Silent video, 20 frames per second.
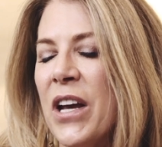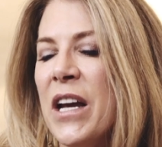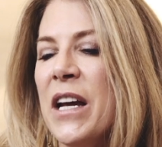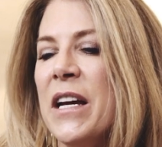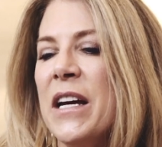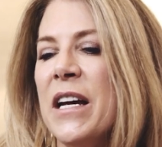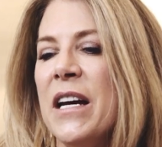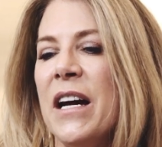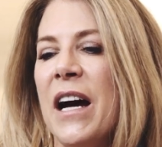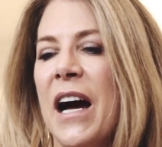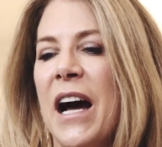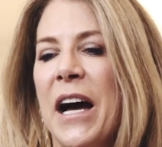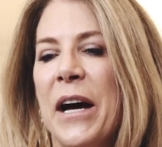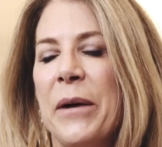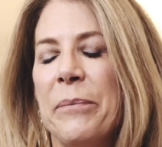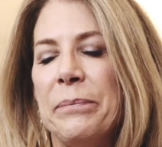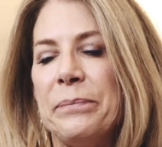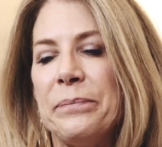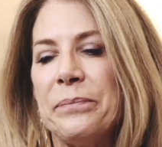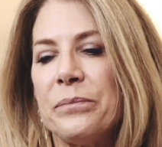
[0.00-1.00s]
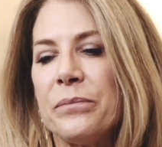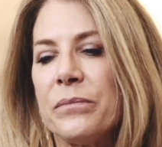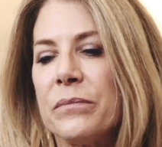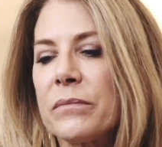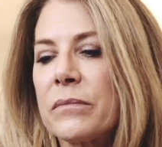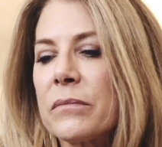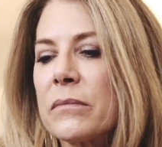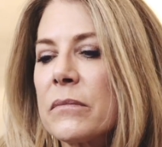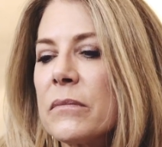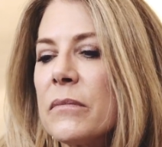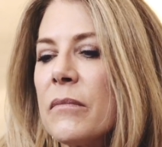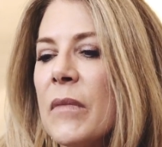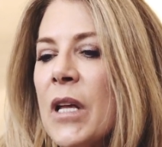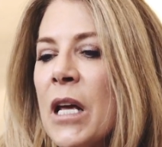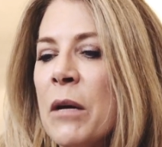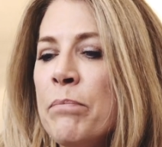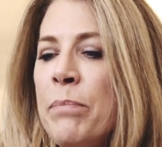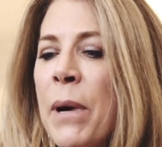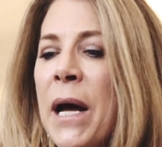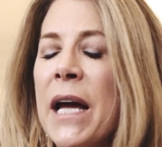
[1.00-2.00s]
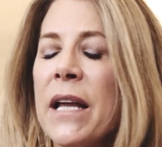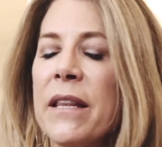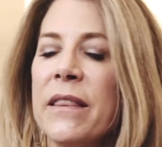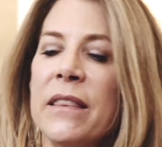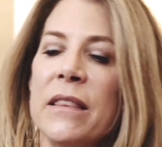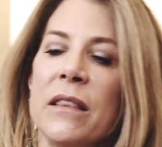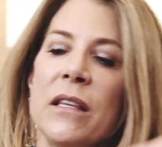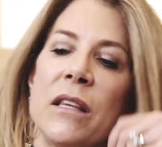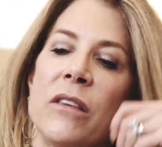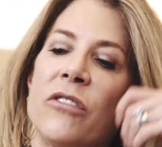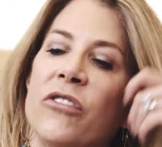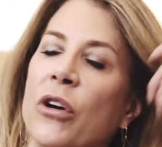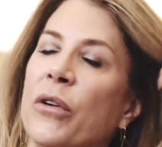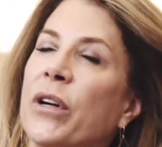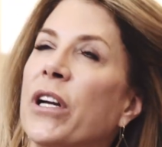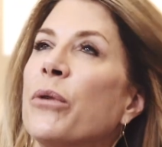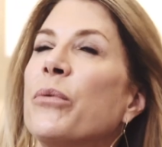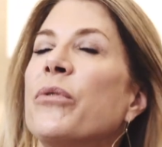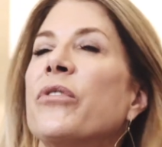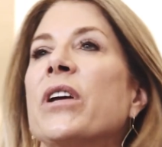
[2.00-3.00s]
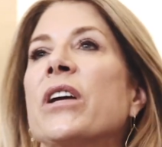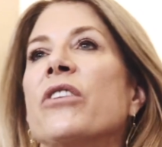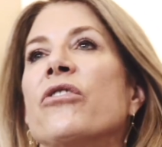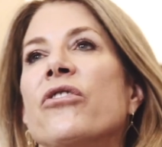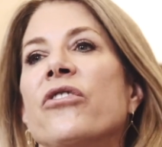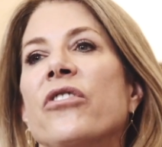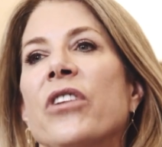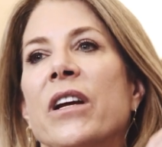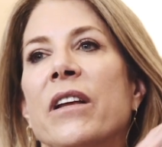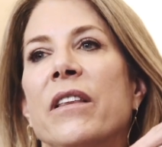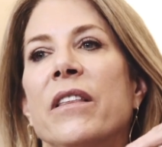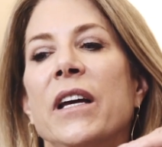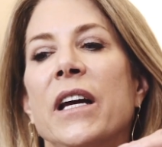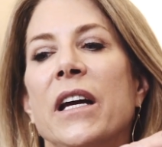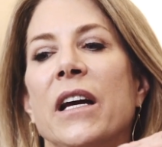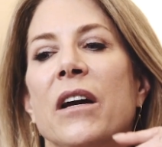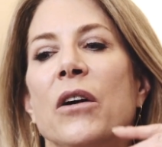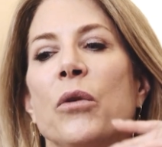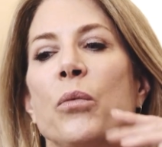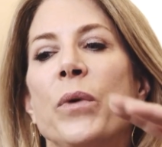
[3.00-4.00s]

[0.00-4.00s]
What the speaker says: She's bought me an entire box. I love it. But so here was the interesting thing.